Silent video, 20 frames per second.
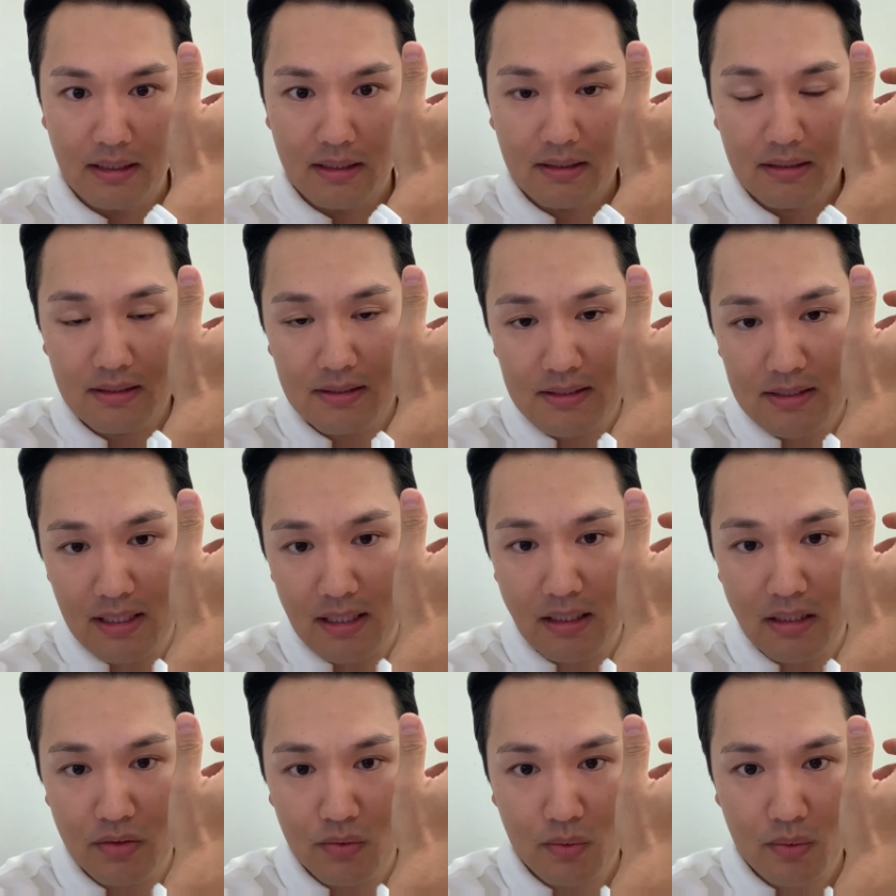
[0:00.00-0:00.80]
The
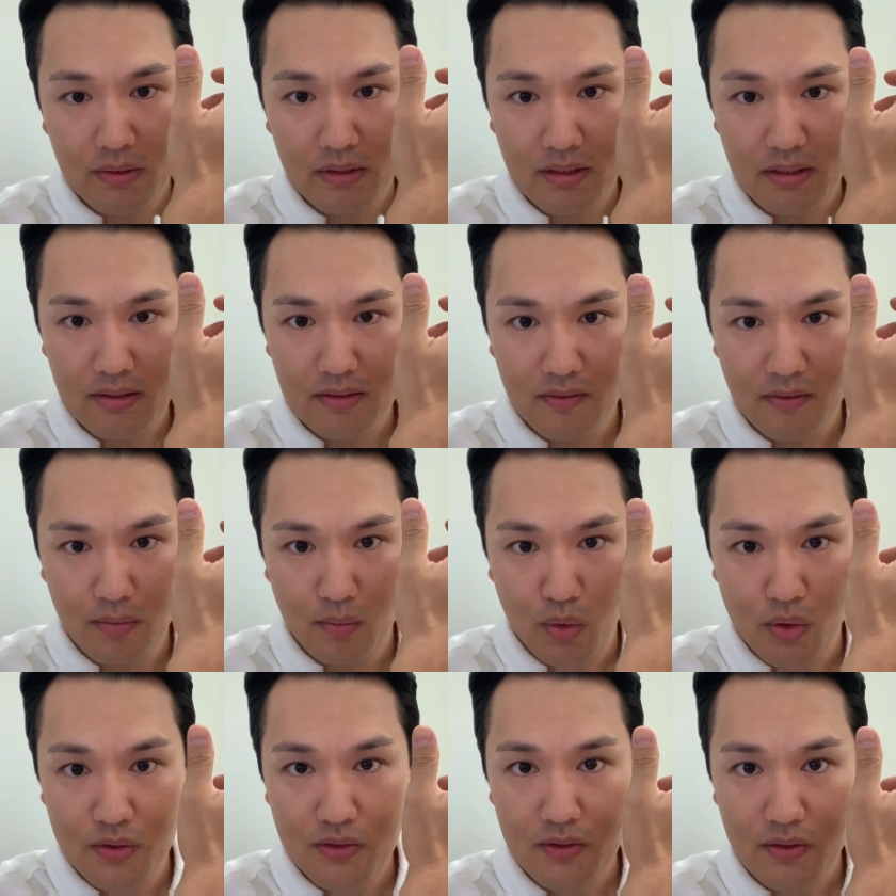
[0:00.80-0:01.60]
second one is the
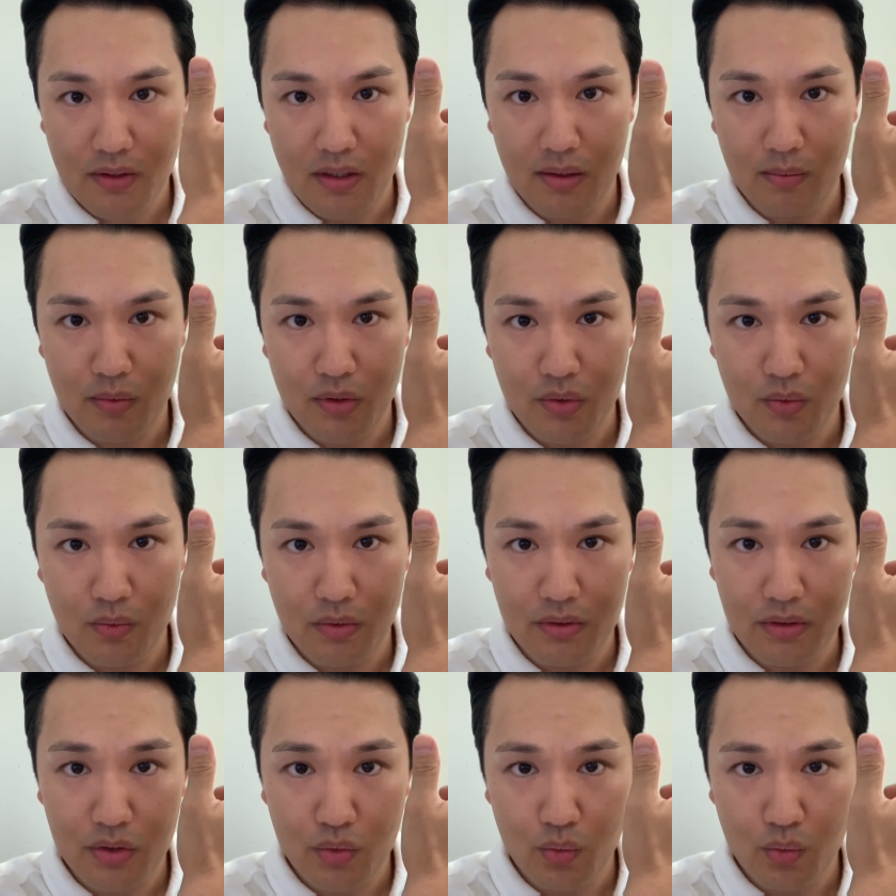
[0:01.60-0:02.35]
most common one,